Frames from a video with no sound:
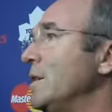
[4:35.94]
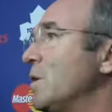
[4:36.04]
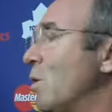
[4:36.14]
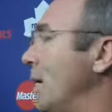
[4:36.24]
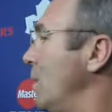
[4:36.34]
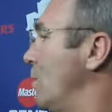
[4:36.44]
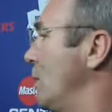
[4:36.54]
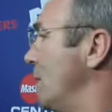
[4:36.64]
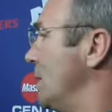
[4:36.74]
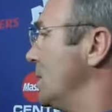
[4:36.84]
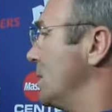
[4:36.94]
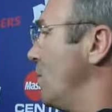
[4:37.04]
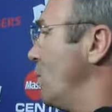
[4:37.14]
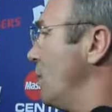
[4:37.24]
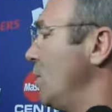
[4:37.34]
it's great when there is
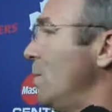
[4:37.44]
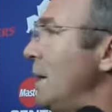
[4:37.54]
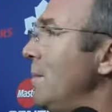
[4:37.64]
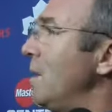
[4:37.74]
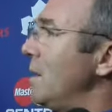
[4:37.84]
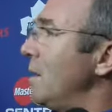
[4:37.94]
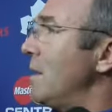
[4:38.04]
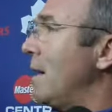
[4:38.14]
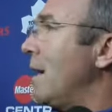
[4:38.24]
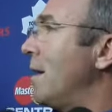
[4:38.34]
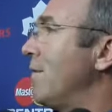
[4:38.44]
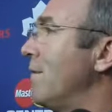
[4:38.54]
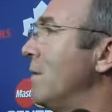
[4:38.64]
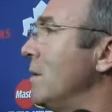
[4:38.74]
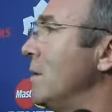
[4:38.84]
someone who maybe you didn't
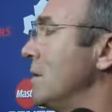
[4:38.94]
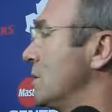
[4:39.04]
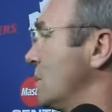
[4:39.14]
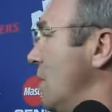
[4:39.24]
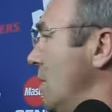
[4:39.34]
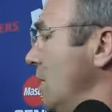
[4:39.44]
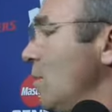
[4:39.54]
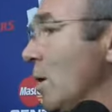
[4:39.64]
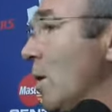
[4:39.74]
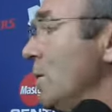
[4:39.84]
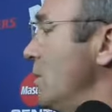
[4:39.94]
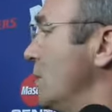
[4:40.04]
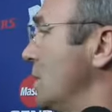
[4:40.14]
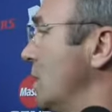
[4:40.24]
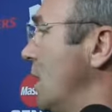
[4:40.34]
have slotted in. We all
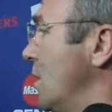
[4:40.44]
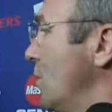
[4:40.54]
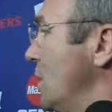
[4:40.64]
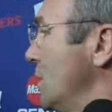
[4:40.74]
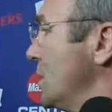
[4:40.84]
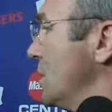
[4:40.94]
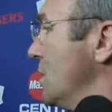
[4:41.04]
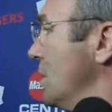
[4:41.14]
knew what the talent was,